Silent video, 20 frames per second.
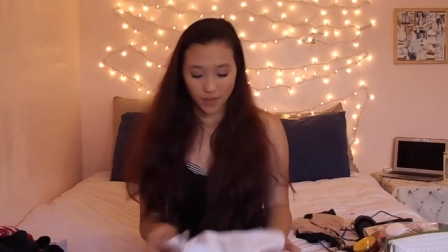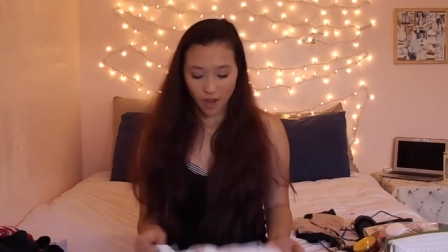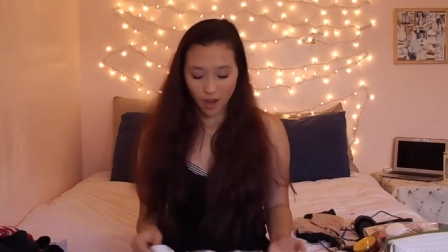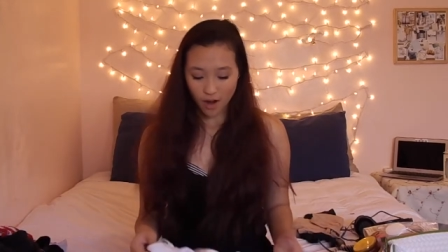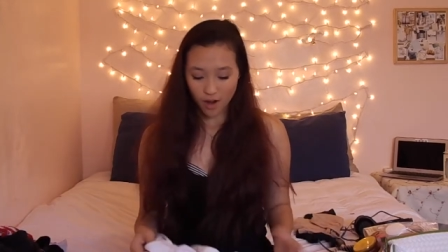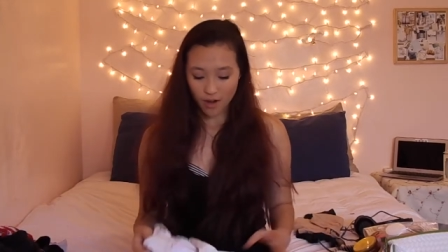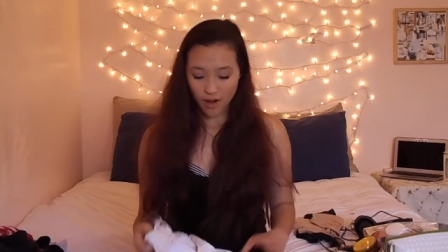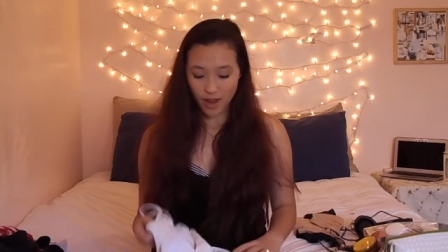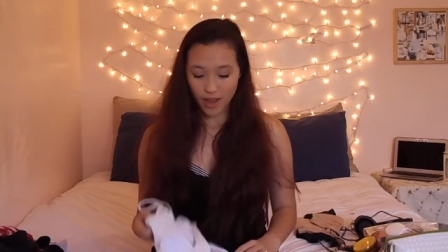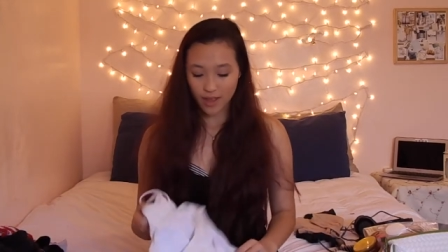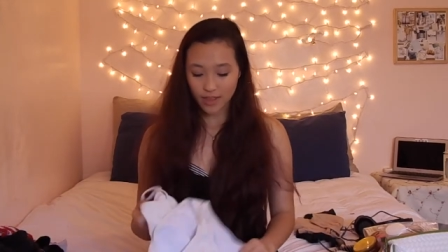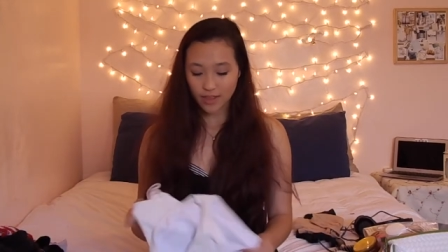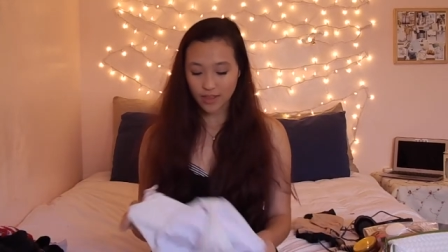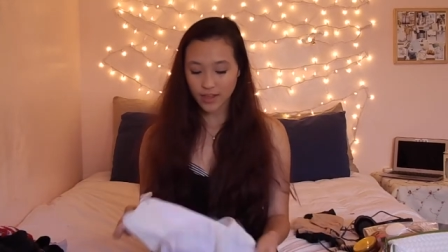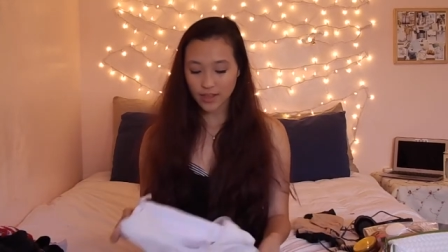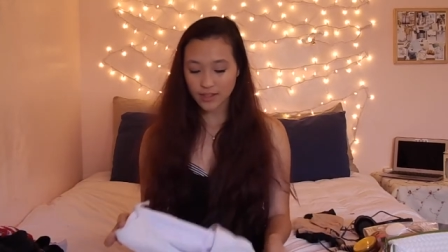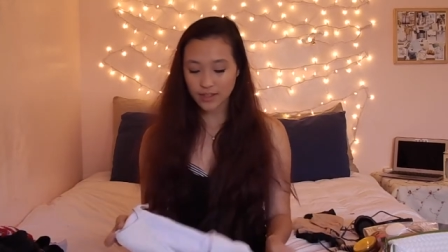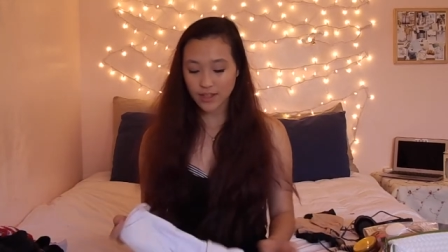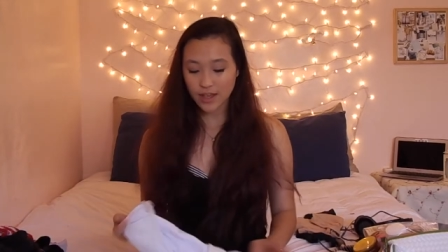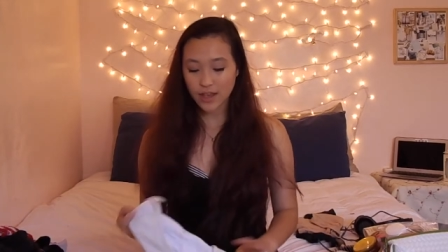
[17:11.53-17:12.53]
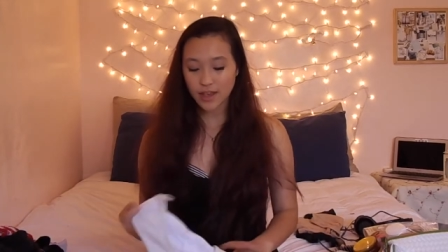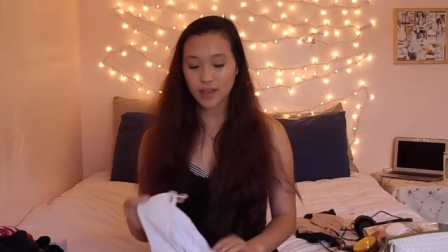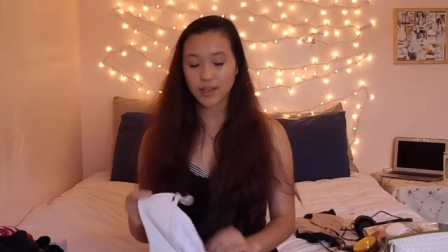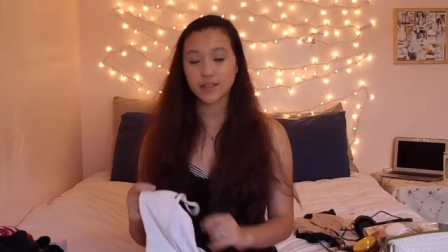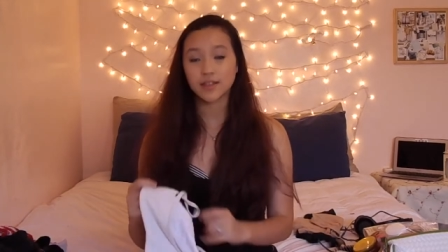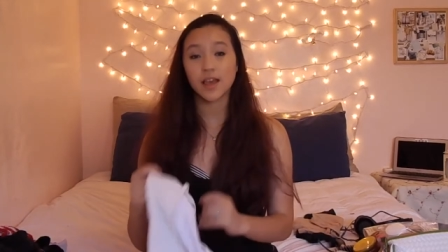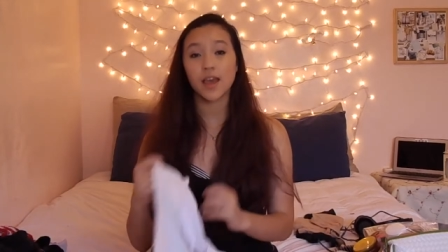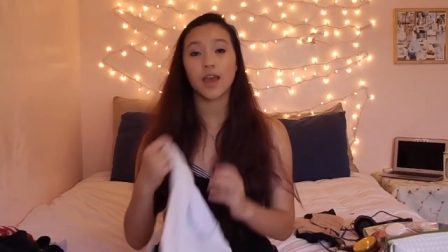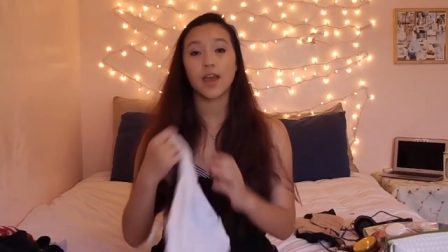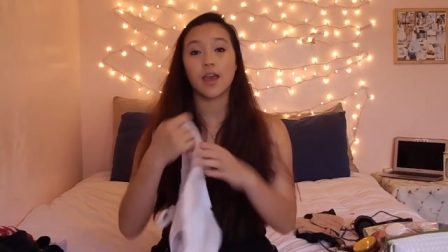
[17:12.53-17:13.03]
Alright, this
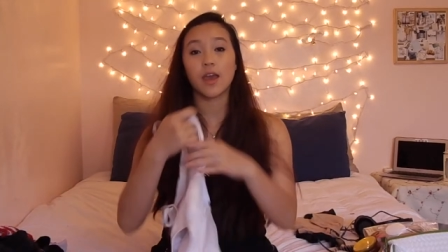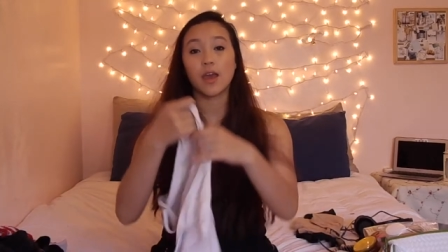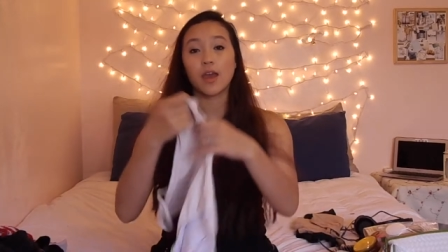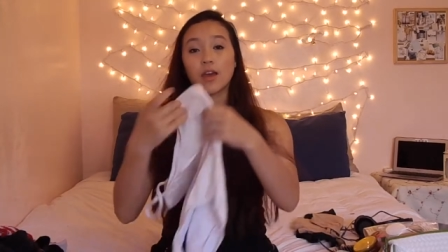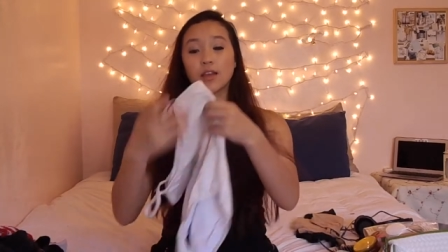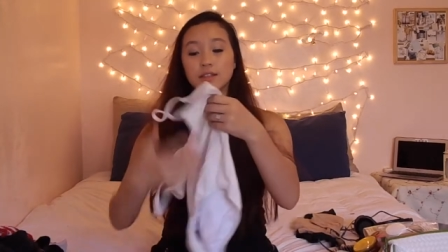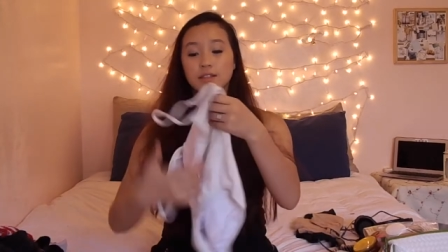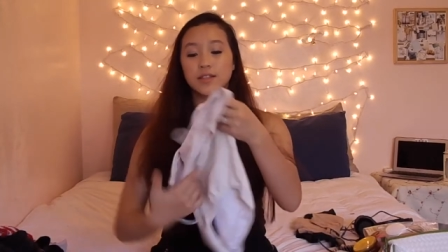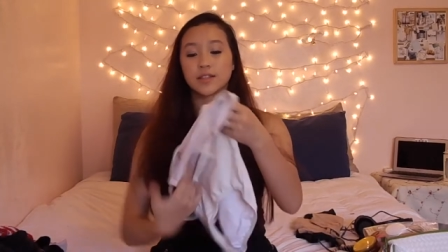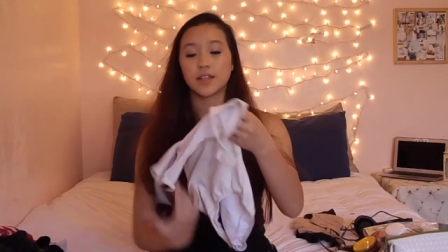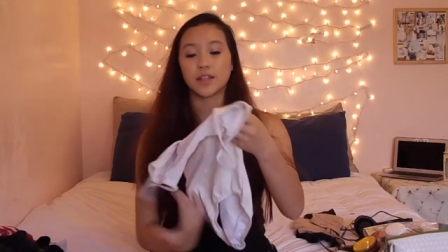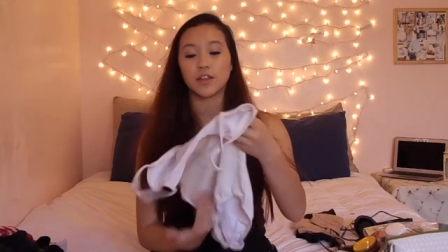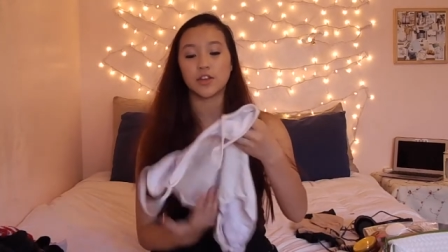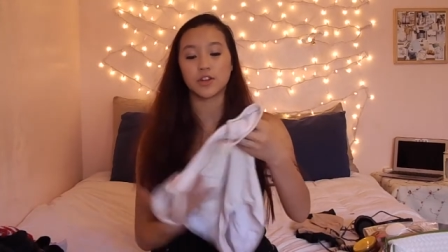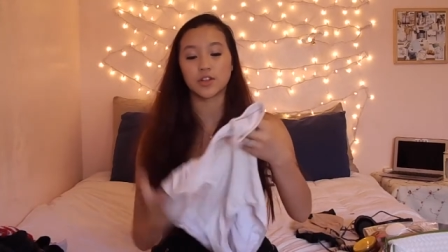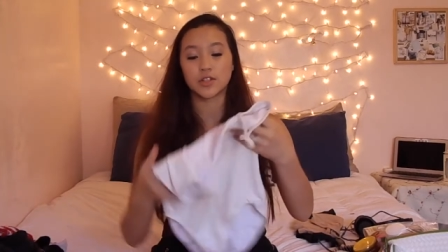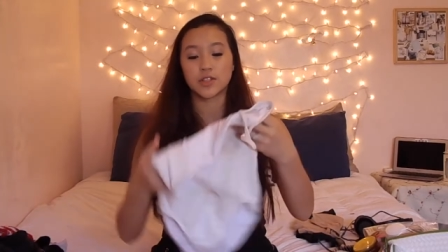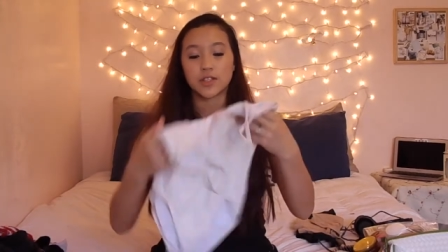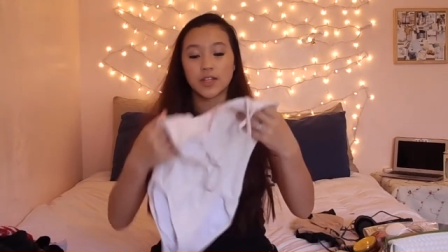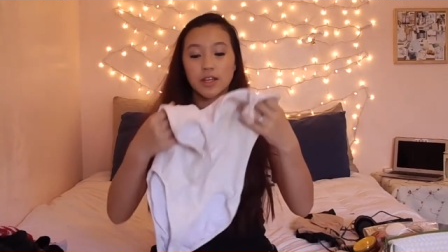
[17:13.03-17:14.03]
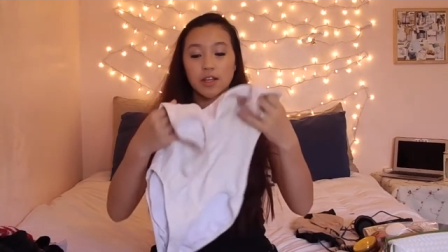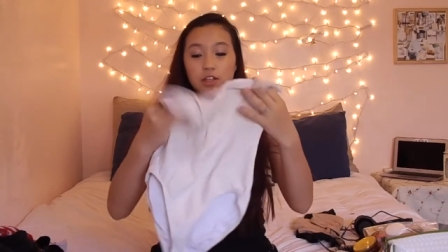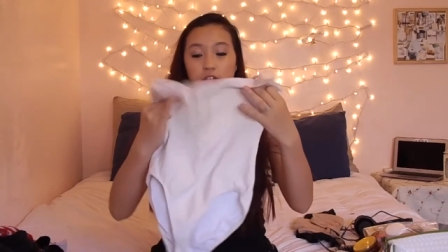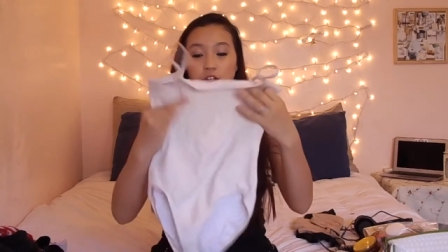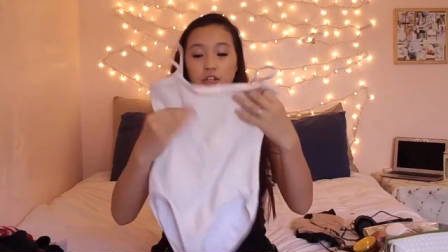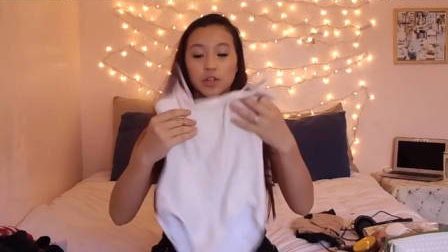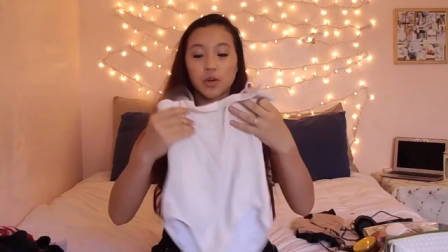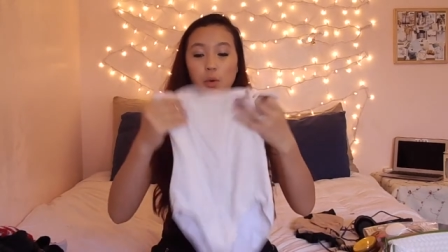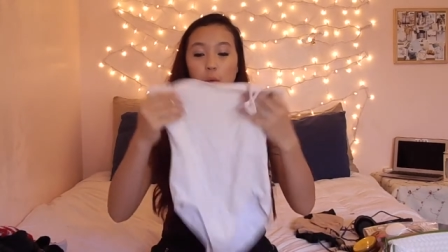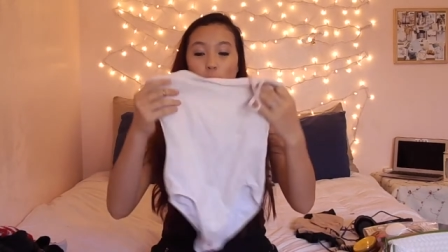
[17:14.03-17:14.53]
is a st your
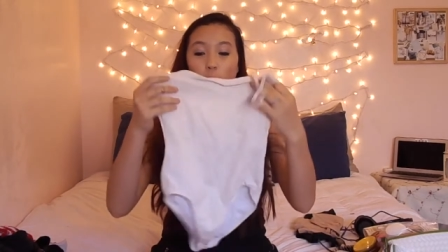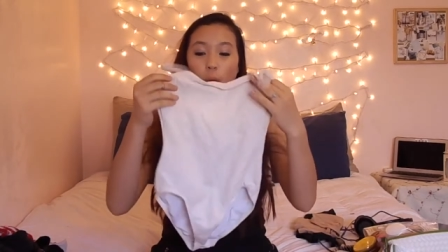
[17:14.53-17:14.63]
standard